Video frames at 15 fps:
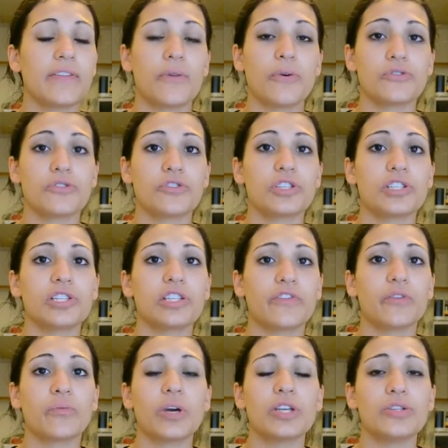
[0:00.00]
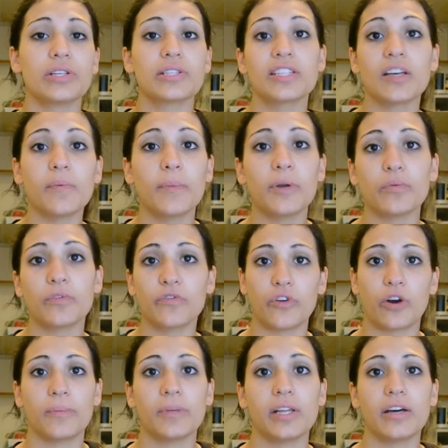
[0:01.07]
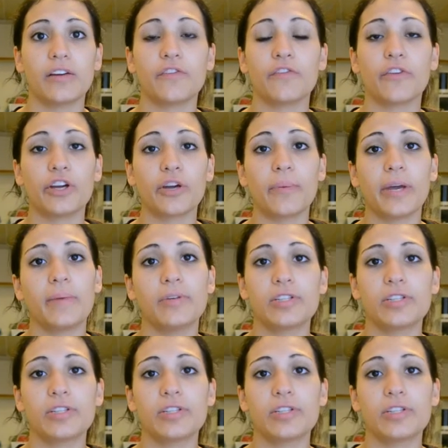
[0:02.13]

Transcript: Those are just the different ways you can supplement with formula for your baby,